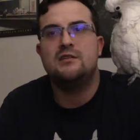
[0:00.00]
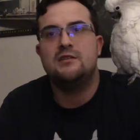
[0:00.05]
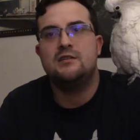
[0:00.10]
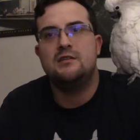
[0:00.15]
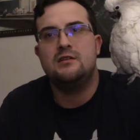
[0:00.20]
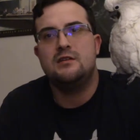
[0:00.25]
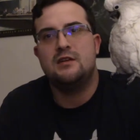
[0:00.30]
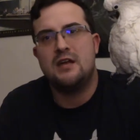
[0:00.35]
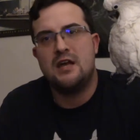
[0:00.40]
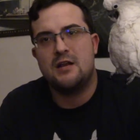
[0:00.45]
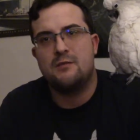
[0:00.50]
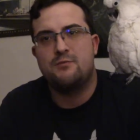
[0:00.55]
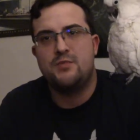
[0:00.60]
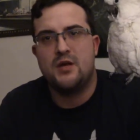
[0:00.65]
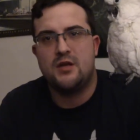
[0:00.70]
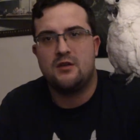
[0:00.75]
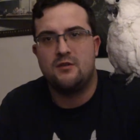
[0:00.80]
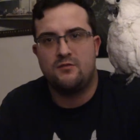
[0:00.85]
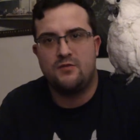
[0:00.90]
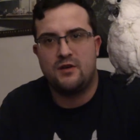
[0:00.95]
You gotta
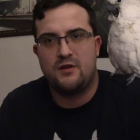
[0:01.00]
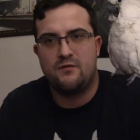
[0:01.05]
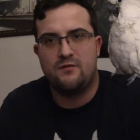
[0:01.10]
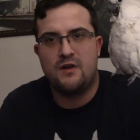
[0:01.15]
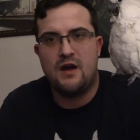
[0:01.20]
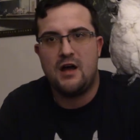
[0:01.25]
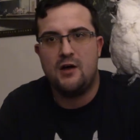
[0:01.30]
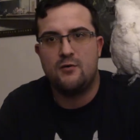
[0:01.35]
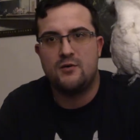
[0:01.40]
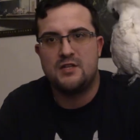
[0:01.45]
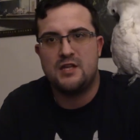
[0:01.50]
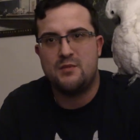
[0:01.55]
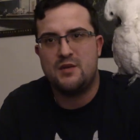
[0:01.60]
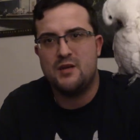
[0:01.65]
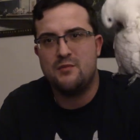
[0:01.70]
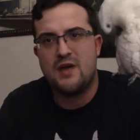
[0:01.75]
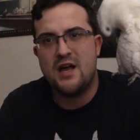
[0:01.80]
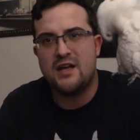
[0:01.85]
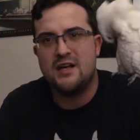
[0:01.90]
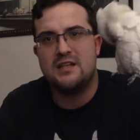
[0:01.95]
pick your freaking followers. I mean,
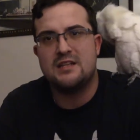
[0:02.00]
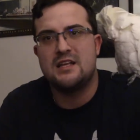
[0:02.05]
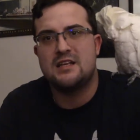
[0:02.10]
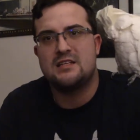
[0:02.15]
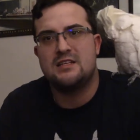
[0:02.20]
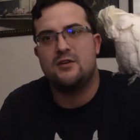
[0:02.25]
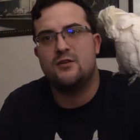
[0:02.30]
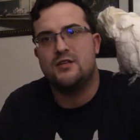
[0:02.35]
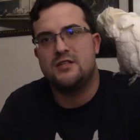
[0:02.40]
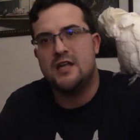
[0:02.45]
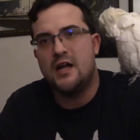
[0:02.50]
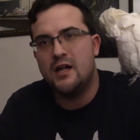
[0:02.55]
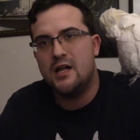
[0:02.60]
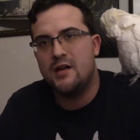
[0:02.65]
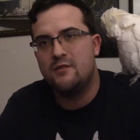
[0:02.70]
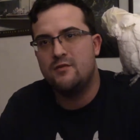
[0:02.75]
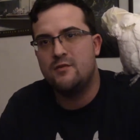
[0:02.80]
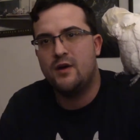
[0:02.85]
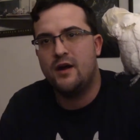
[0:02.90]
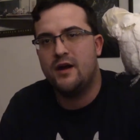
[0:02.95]
I'm not gonna necessarily tell
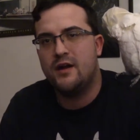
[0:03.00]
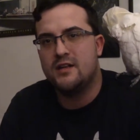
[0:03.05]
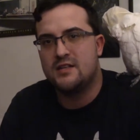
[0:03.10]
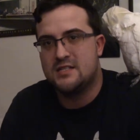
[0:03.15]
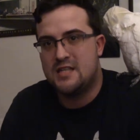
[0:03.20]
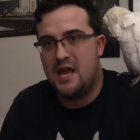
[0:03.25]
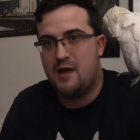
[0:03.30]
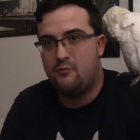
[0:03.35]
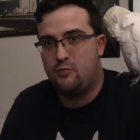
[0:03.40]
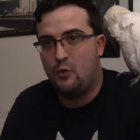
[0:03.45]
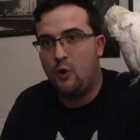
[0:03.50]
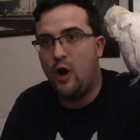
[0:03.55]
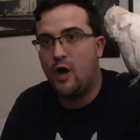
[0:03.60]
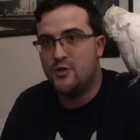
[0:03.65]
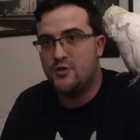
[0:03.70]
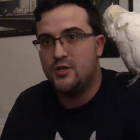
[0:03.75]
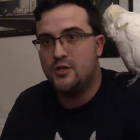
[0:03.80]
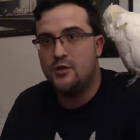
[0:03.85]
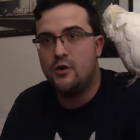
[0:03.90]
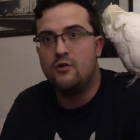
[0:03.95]
everybody to stop
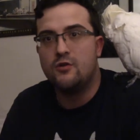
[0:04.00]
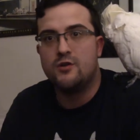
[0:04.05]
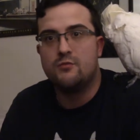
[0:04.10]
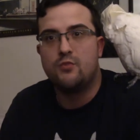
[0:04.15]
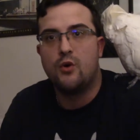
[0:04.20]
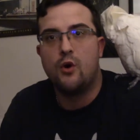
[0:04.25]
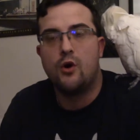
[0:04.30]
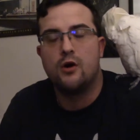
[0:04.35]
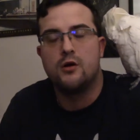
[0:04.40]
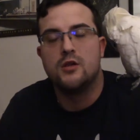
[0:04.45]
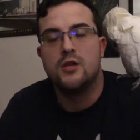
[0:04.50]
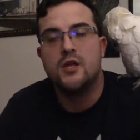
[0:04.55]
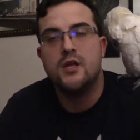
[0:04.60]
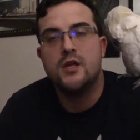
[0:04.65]
watching Logan Paul.